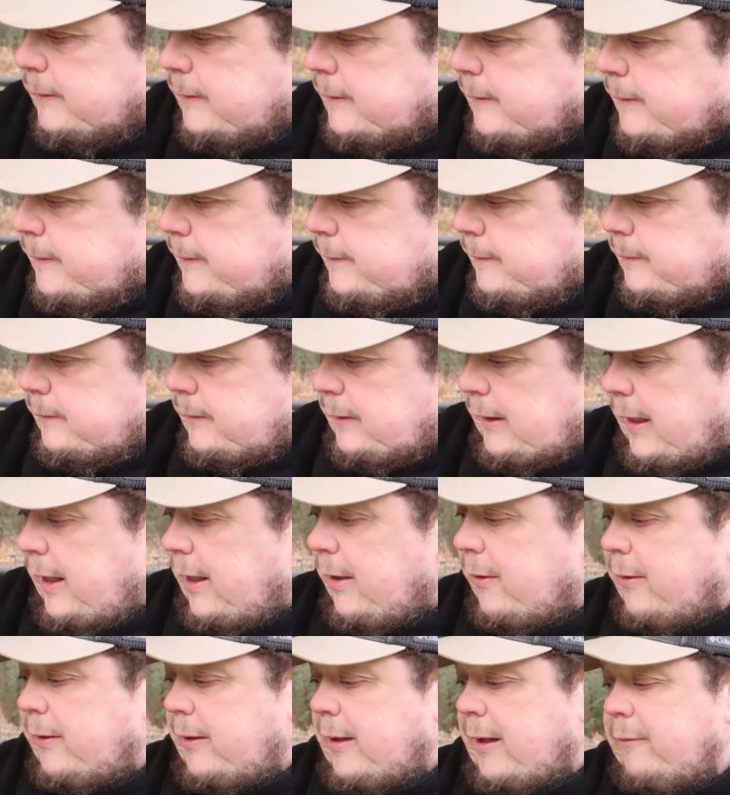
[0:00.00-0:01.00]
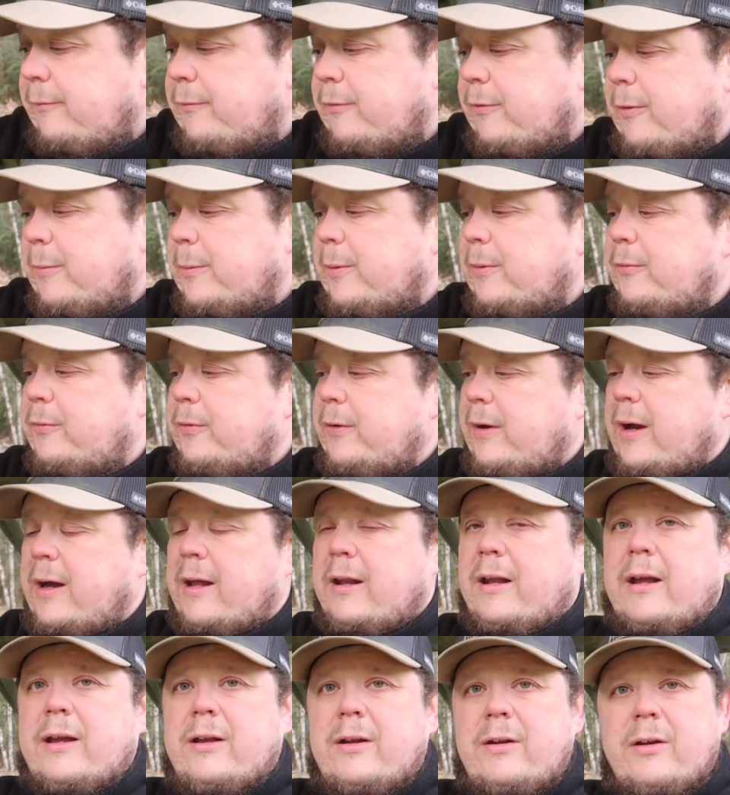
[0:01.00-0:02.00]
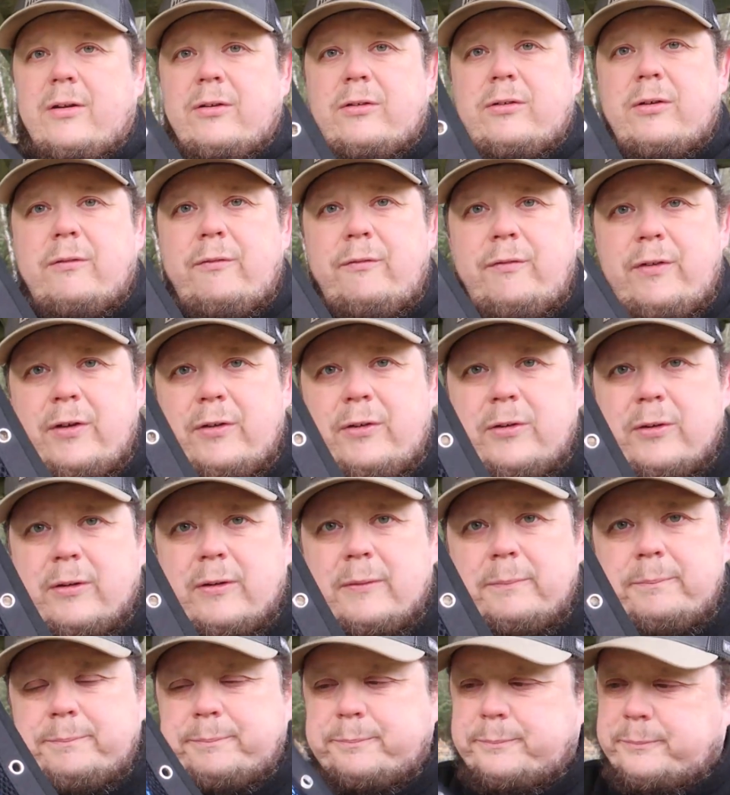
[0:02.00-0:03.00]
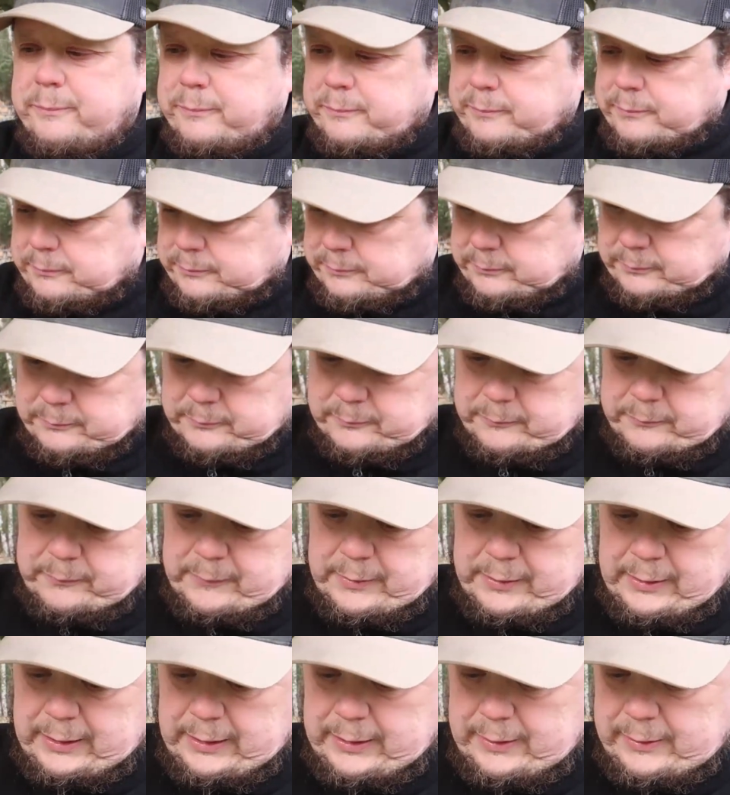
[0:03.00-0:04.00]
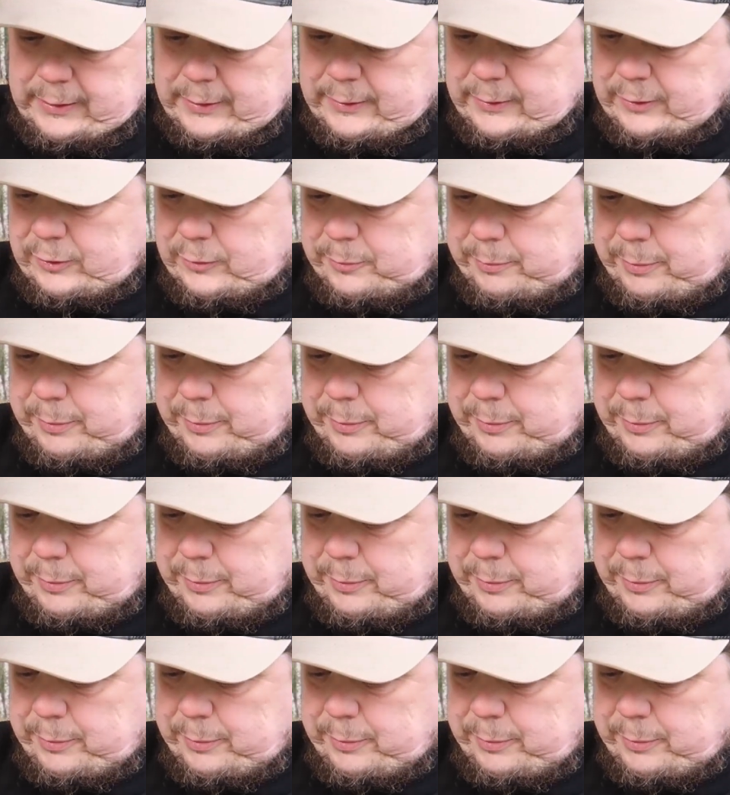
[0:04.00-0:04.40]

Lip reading: you know, and I almost forgot, I can also filter. And in this